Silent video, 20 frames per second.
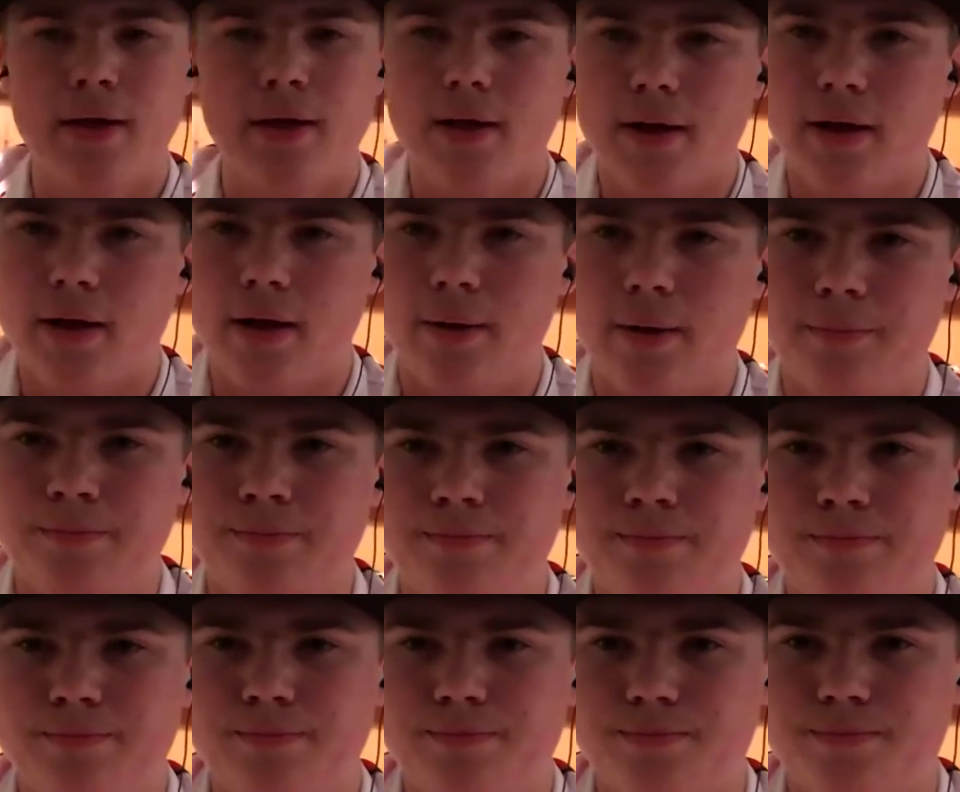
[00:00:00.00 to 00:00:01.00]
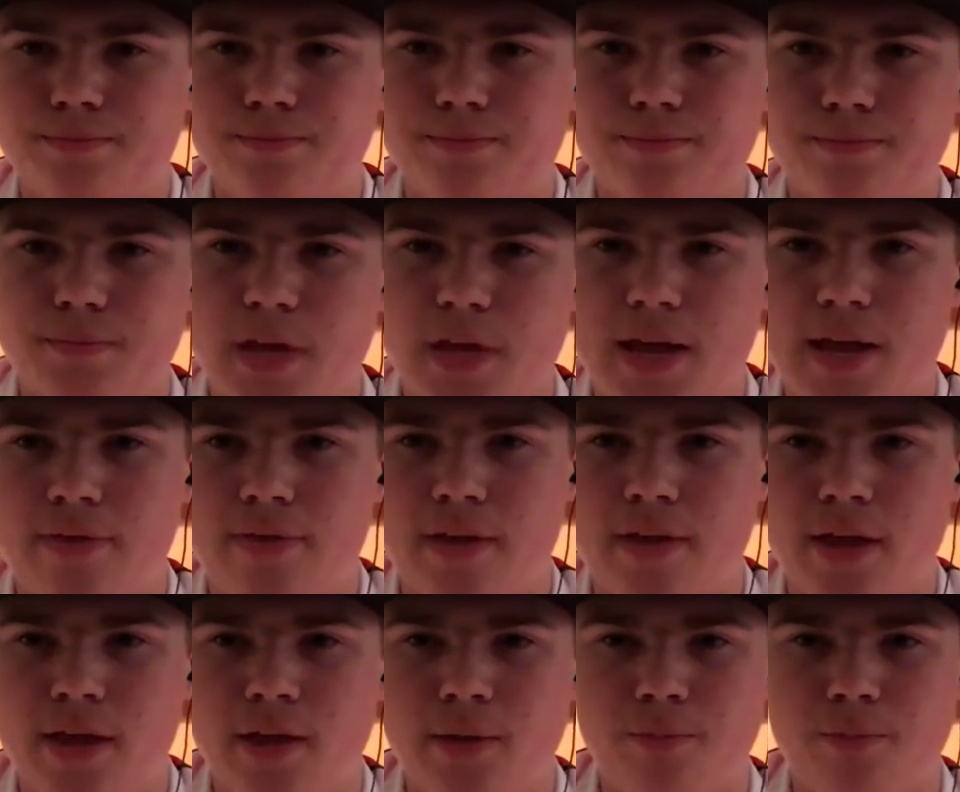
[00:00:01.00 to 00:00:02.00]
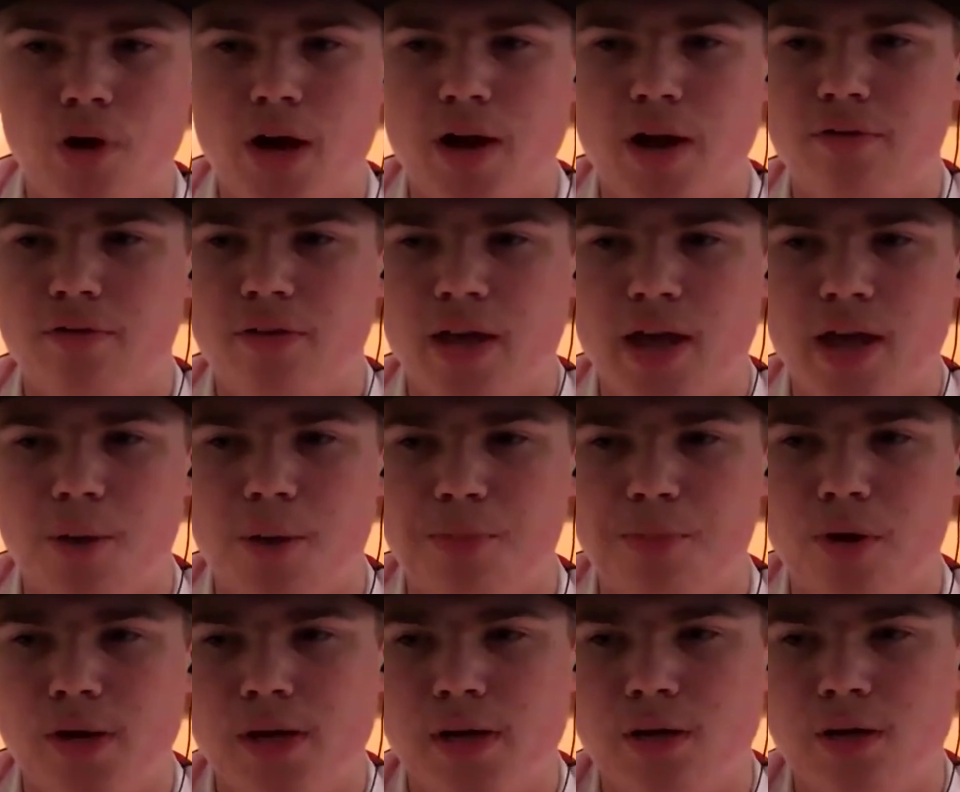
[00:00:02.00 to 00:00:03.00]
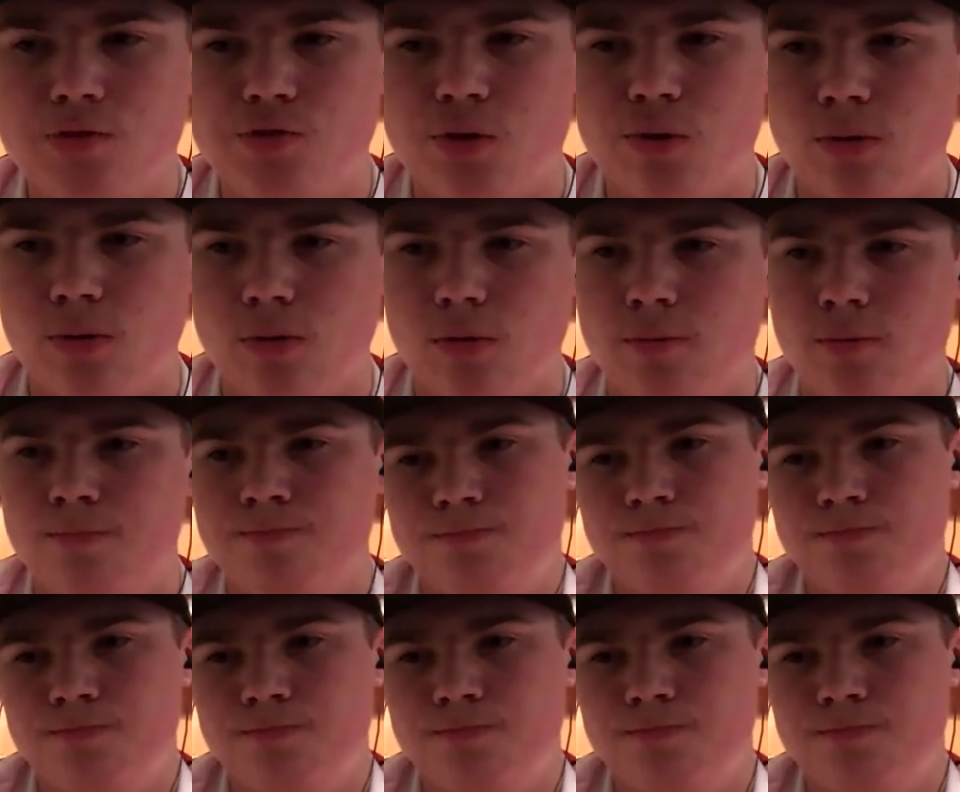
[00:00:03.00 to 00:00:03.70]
And then probably after that, I'll probably get a total.